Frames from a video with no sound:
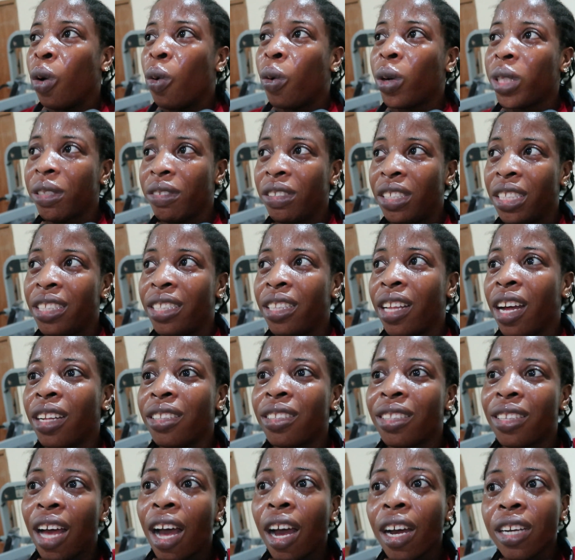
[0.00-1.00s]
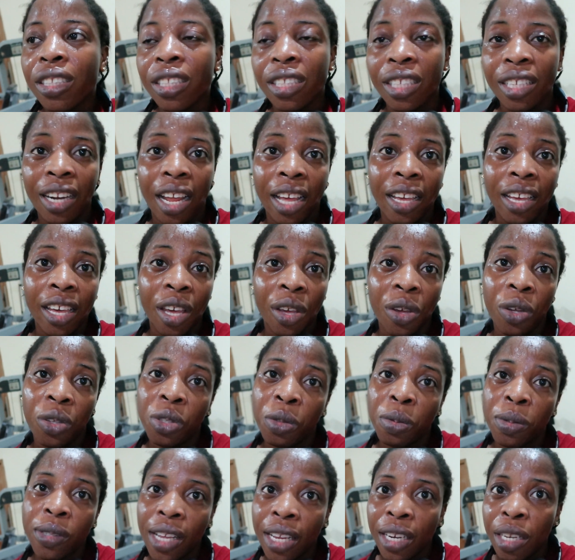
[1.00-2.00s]
What if she starts acting like a
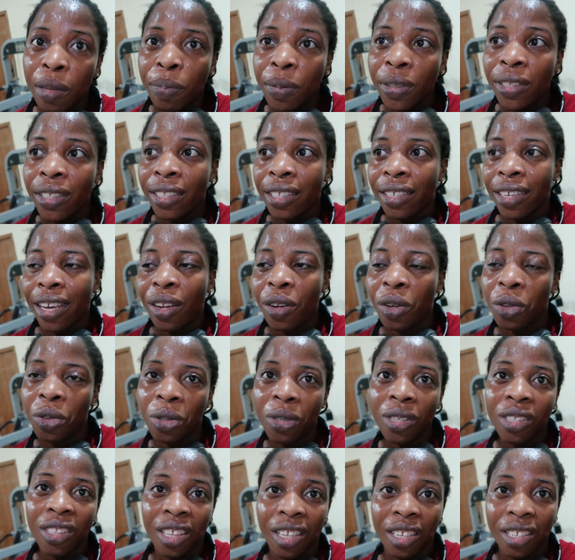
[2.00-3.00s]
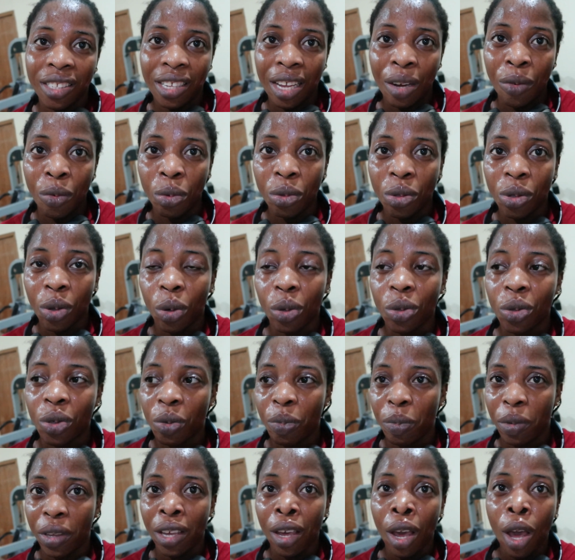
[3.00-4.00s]
YouTube celebrity and all those things and won't talk
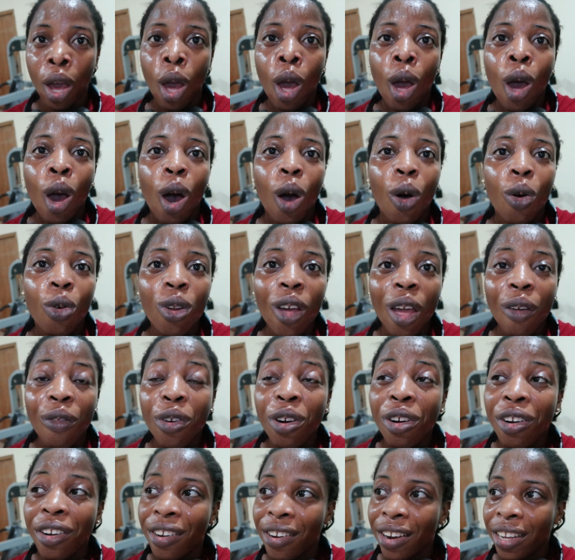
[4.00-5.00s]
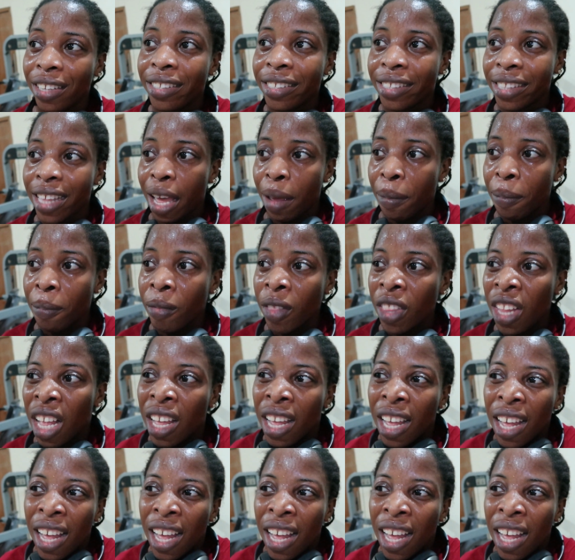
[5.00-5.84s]
to me, or will not even create time?